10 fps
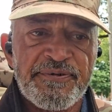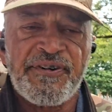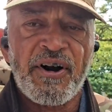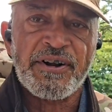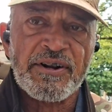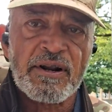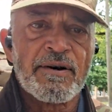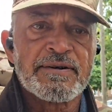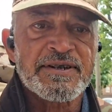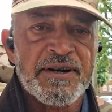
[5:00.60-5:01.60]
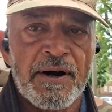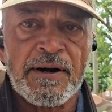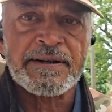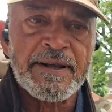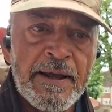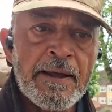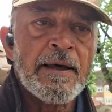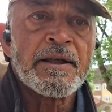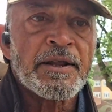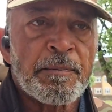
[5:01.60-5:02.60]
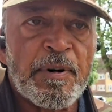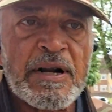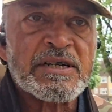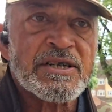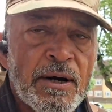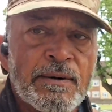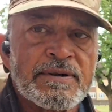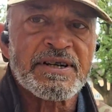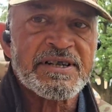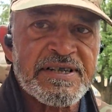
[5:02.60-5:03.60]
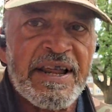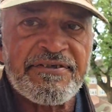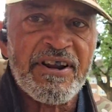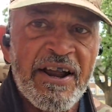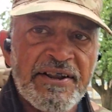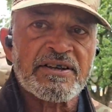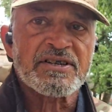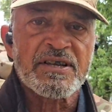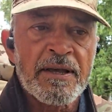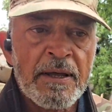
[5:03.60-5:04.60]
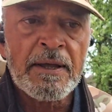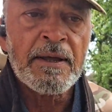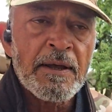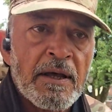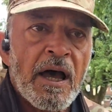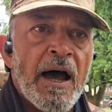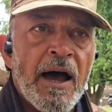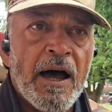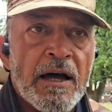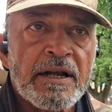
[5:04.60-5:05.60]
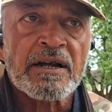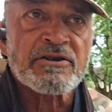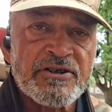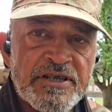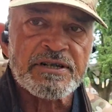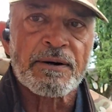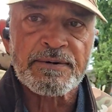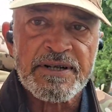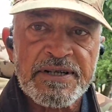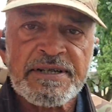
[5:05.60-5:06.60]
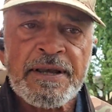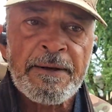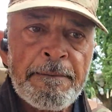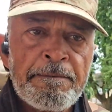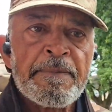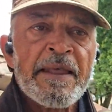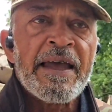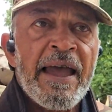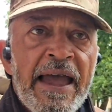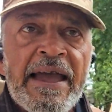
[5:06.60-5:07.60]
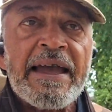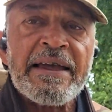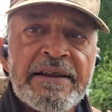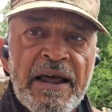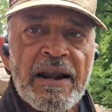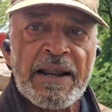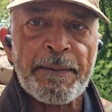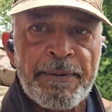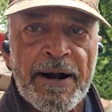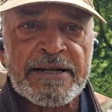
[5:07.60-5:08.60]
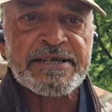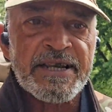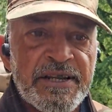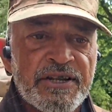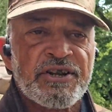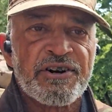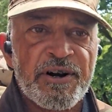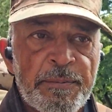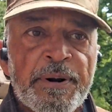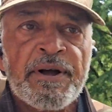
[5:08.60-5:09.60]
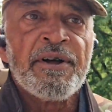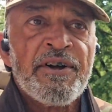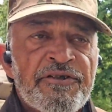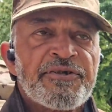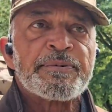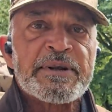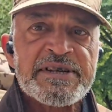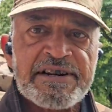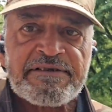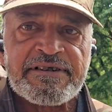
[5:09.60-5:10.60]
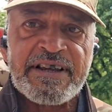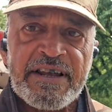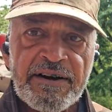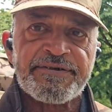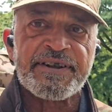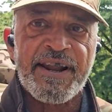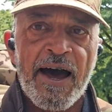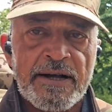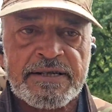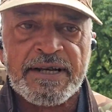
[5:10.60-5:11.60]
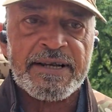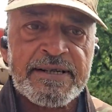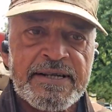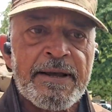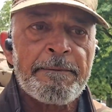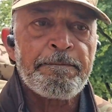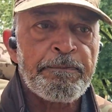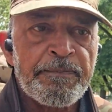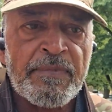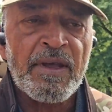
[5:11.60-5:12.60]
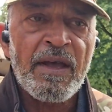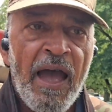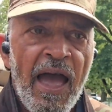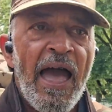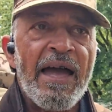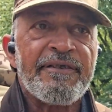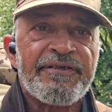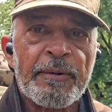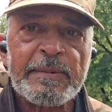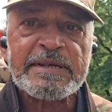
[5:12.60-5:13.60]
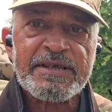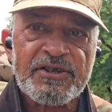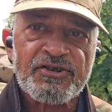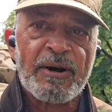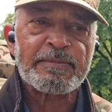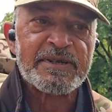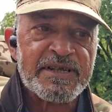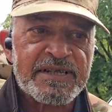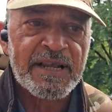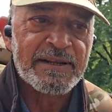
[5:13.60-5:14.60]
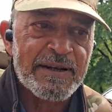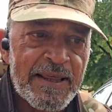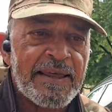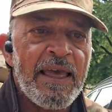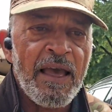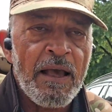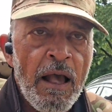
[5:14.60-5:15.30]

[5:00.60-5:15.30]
were fighting alongside the British soldiers and every other country's soldiers in liberating Europe from the tyranny of the Nazis. And for Mr. Trump to suddenly